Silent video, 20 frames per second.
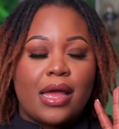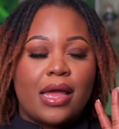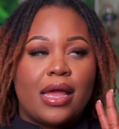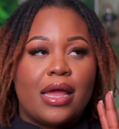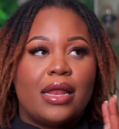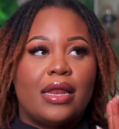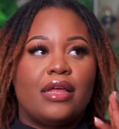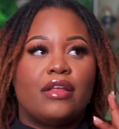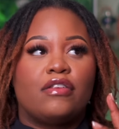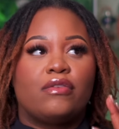
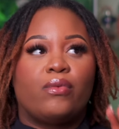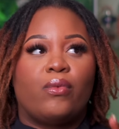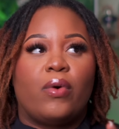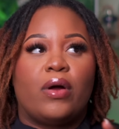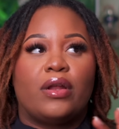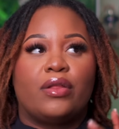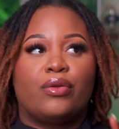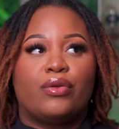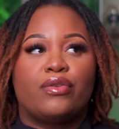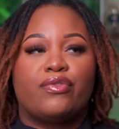It is
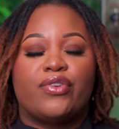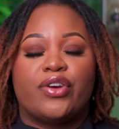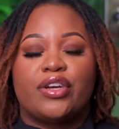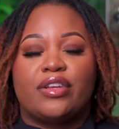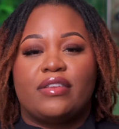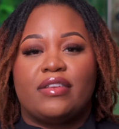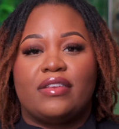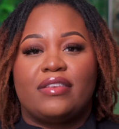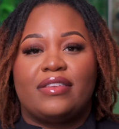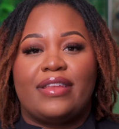one of those
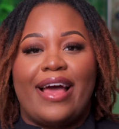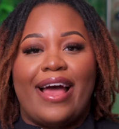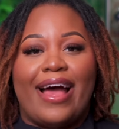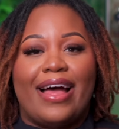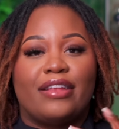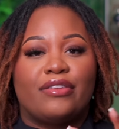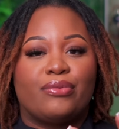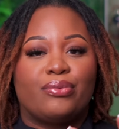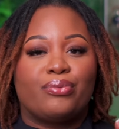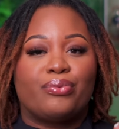fragrances that
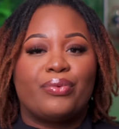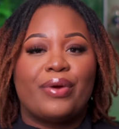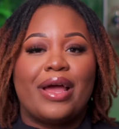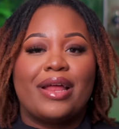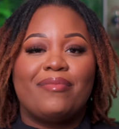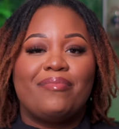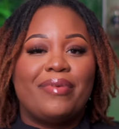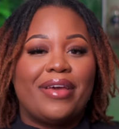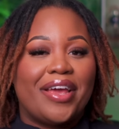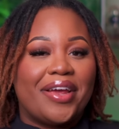has
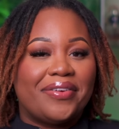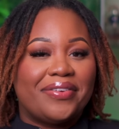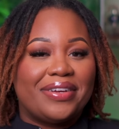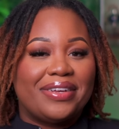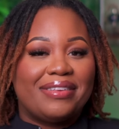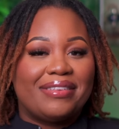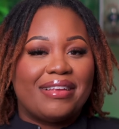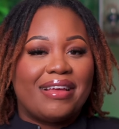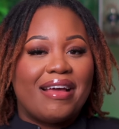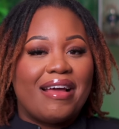red
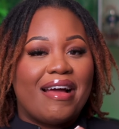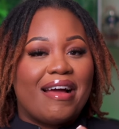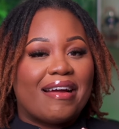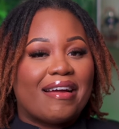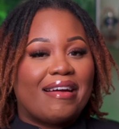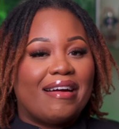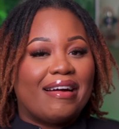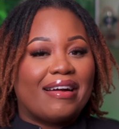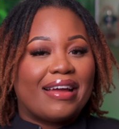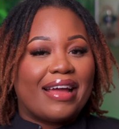berries,
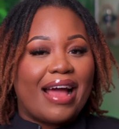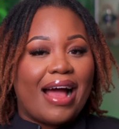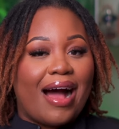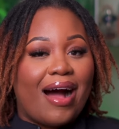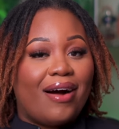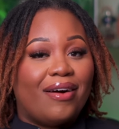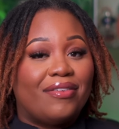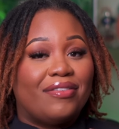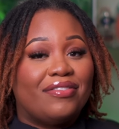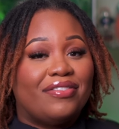
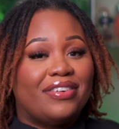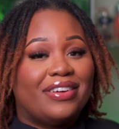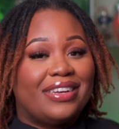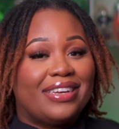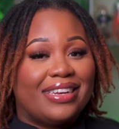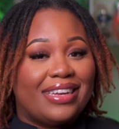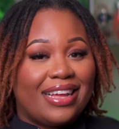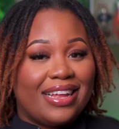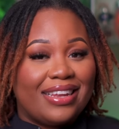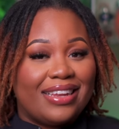cacao,
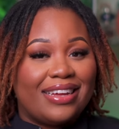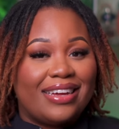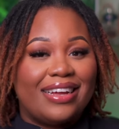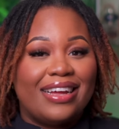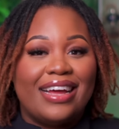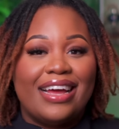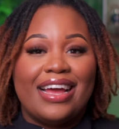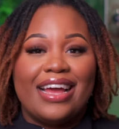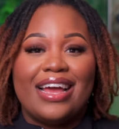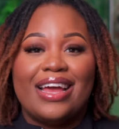vanilla,
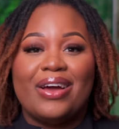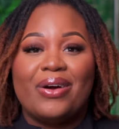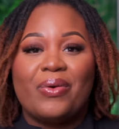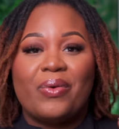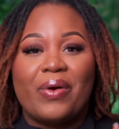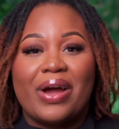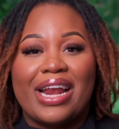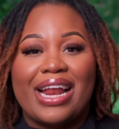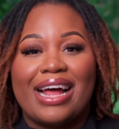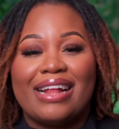and
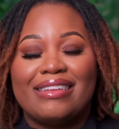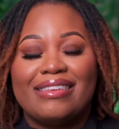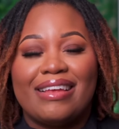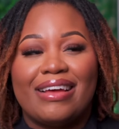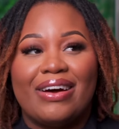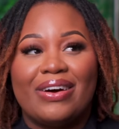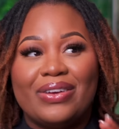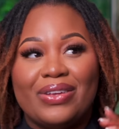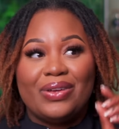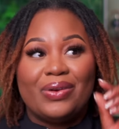when I
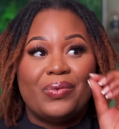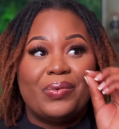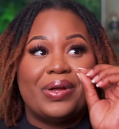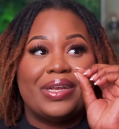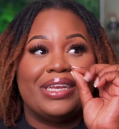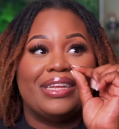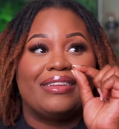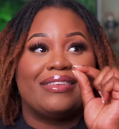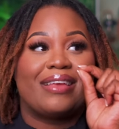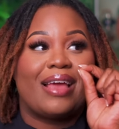tell you,
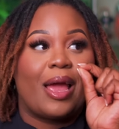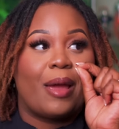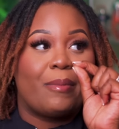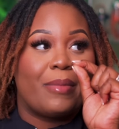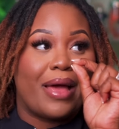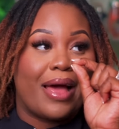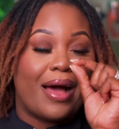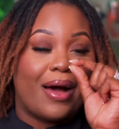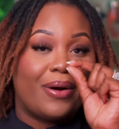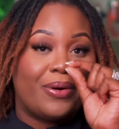when this came
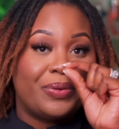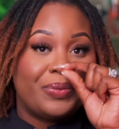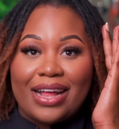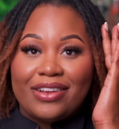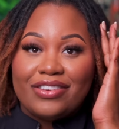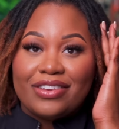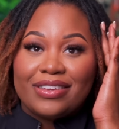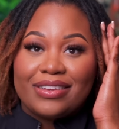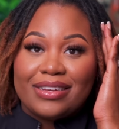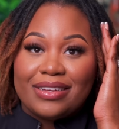out, I
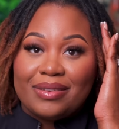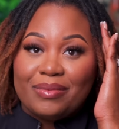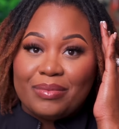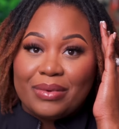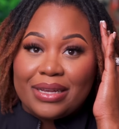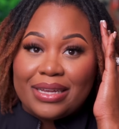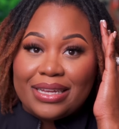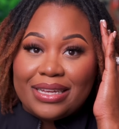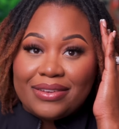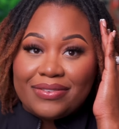just couldn't
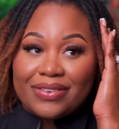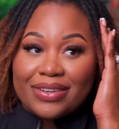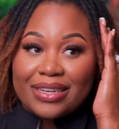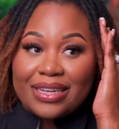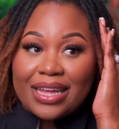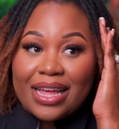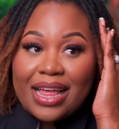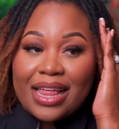believe it.